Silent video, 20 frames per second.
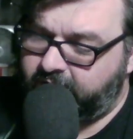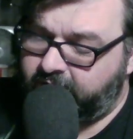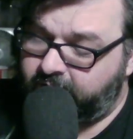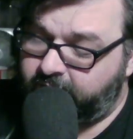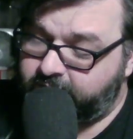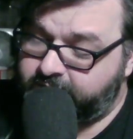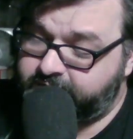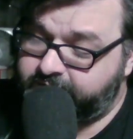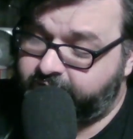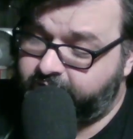It
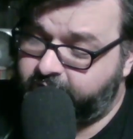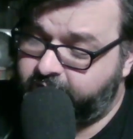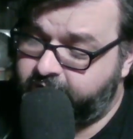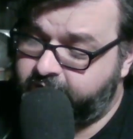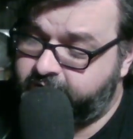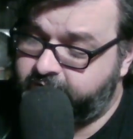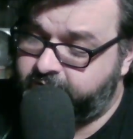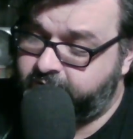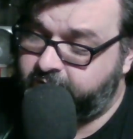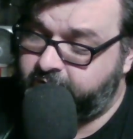was a very
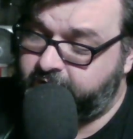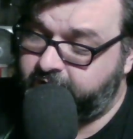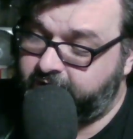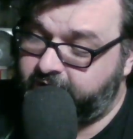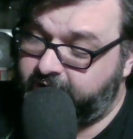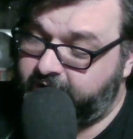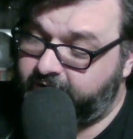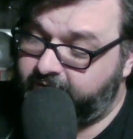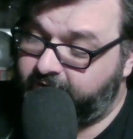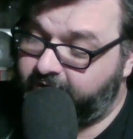diverting
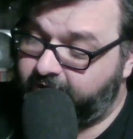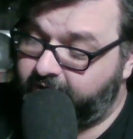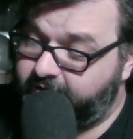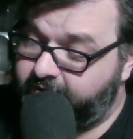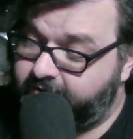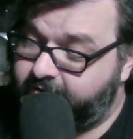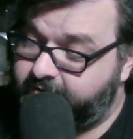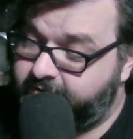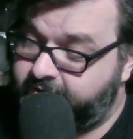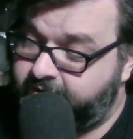
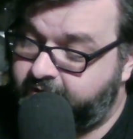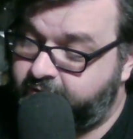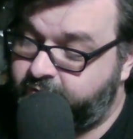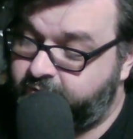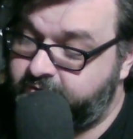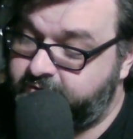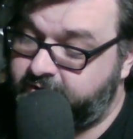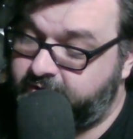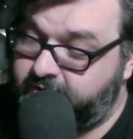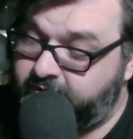evening, not
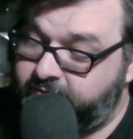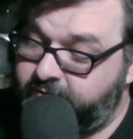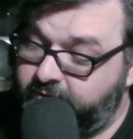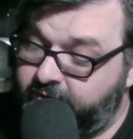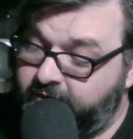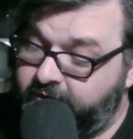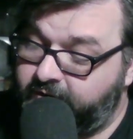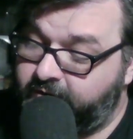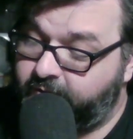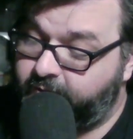one that I'll
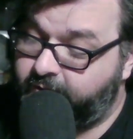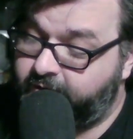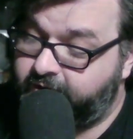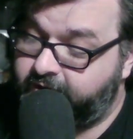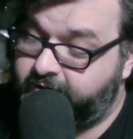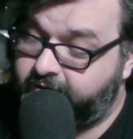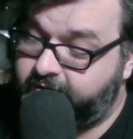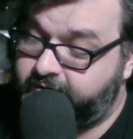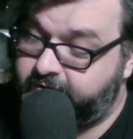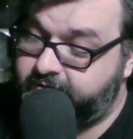forget in a
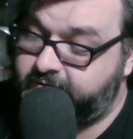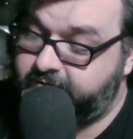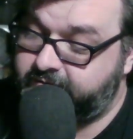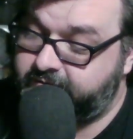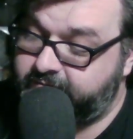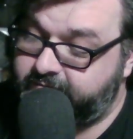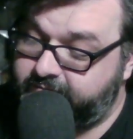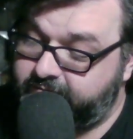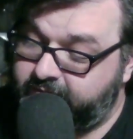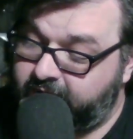while.
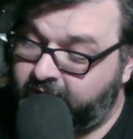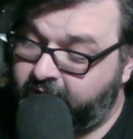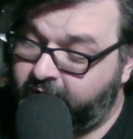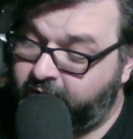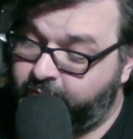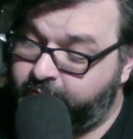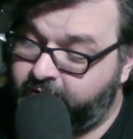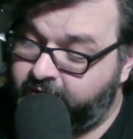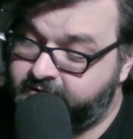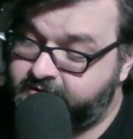I
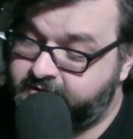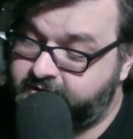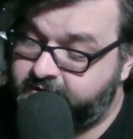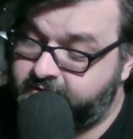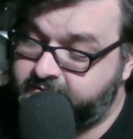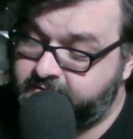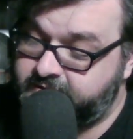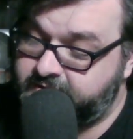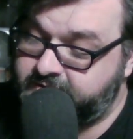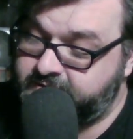hope that
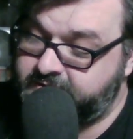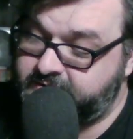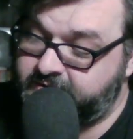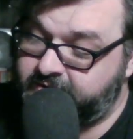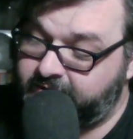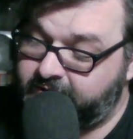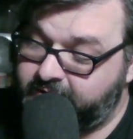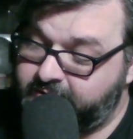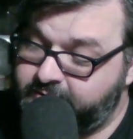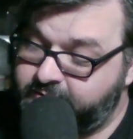sounds
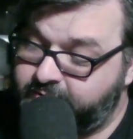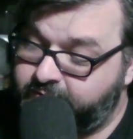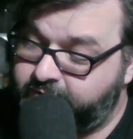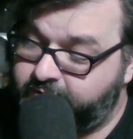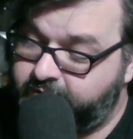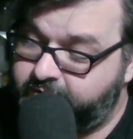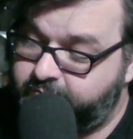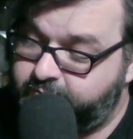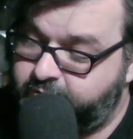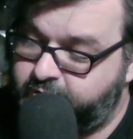
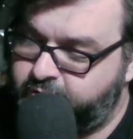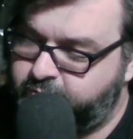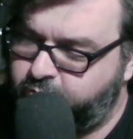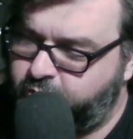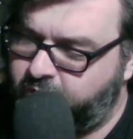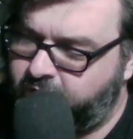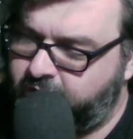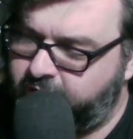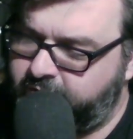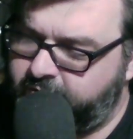conciliatory, but her
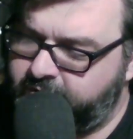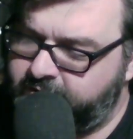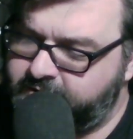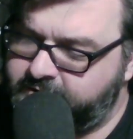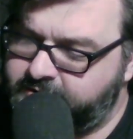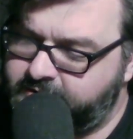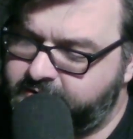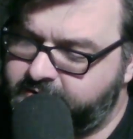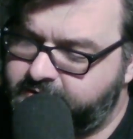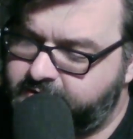brow
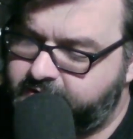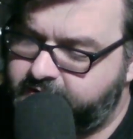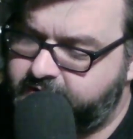creases.